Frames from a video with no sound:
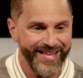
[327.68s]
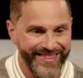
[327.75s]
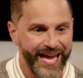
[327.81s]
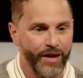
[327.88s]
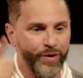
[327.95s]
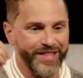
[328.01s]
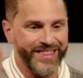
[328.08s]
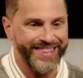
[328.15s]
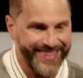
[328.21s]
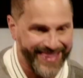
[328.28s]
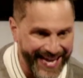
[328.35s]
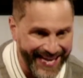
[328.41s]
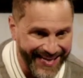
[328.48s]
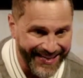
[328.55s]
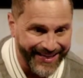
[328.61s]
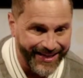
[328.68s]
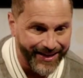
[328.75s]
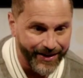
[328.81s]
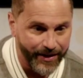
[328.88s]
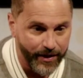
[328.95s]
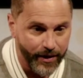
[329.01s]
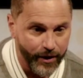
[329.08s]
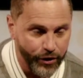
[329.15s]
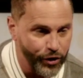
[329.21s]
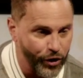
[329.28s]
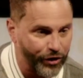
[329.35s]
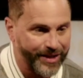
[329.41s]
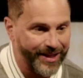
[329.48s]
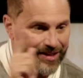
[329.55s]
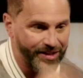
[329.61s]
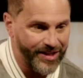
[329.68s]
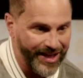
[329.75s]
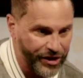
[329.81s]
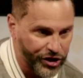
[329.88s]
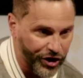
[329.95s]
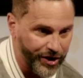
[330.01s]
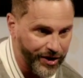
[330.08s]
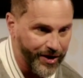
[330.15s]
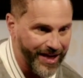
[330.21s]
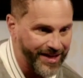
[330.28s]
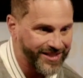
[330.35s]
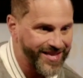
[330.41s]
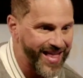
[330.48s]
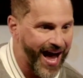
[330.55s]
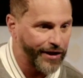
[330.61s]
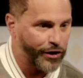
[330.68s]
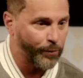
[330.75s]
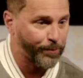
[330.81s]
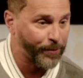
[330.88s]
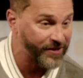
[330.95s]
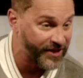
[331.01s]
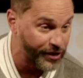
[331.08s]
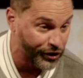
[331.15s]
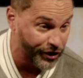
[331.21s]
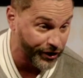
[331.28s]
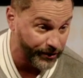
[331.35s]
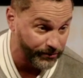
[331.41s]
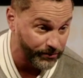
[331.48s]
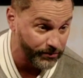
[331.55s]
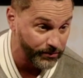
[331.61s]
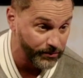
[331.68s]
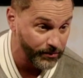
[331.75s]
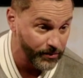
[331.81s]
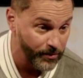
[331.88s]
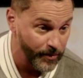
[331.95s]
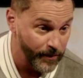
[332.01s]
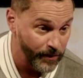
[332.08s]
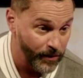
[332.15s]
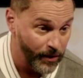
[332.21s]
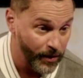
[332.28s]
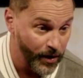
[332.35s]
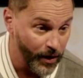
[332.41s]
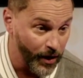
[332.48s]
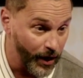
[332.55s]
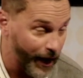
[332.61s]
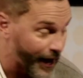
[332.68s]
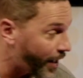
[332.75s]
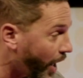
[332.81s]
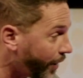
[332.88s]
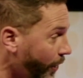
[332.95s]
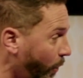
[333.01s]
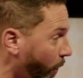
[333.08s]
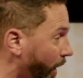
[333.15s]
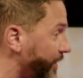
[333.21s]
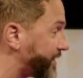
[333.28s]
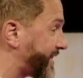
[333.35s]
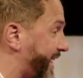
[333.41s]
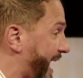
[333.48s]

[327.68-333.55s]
they would think your condition is not your position. In other words,